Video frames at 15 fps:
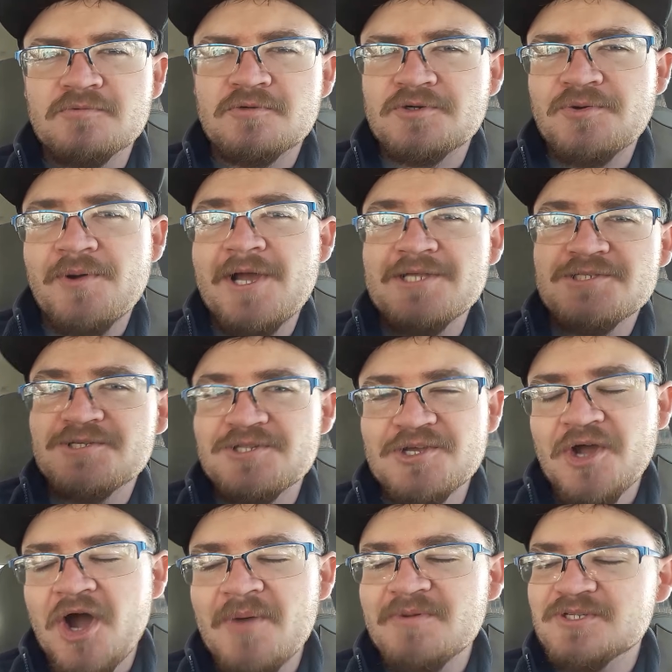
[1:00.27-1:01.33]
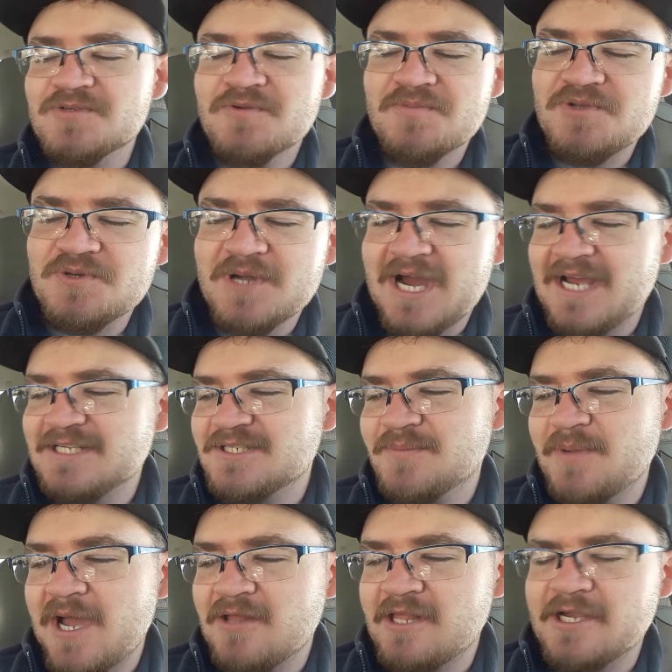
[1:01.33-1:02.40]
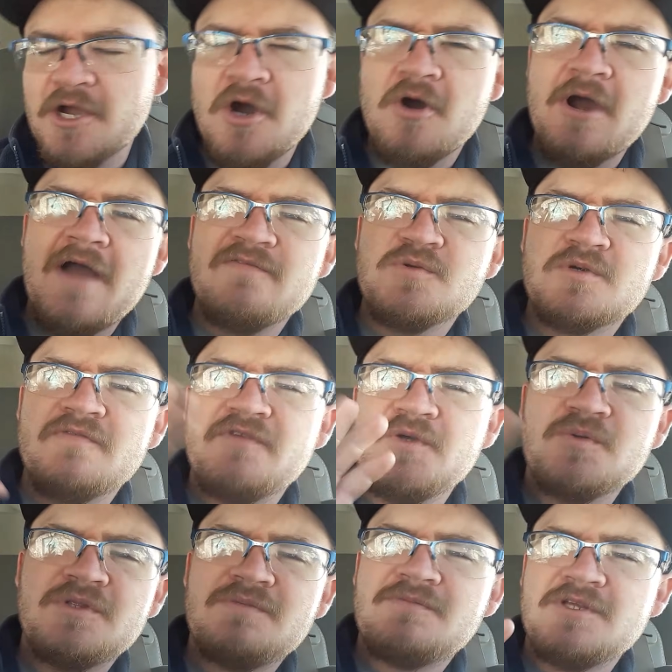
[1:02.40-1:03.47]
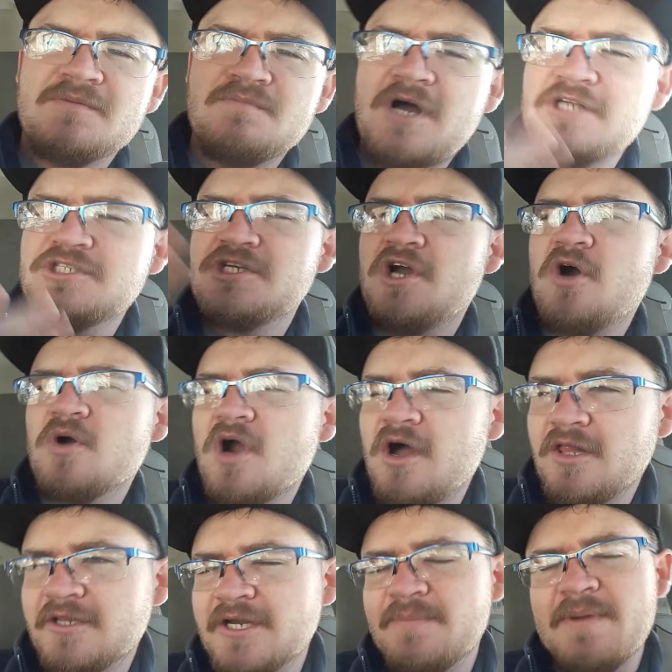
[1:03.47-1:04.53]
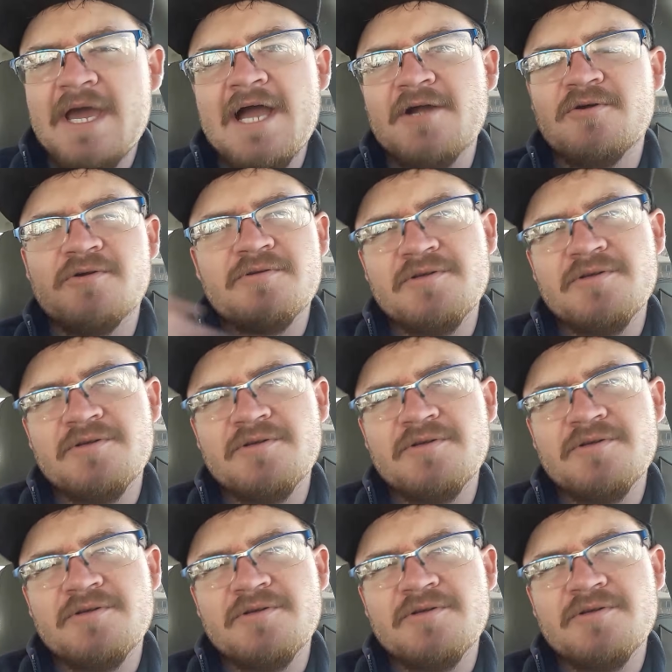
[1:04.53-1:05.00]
requests in the comments from you guys about like, oh, have you reviewed the Mossy Oak holiday pack? Or, you